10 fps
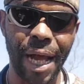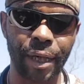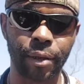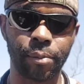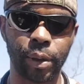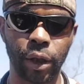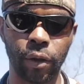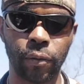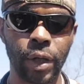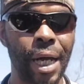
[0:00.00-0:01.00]
black and
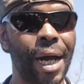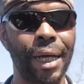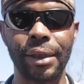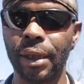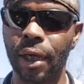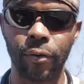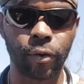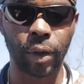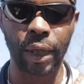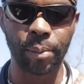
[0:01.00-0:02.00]
blue. I
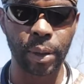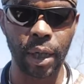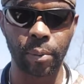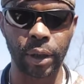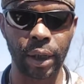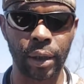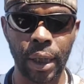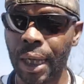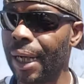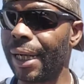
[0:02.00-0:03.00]
love green pumpkin.
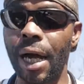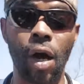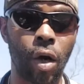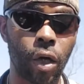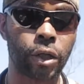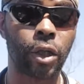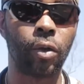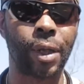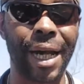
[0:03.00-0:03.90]
And I also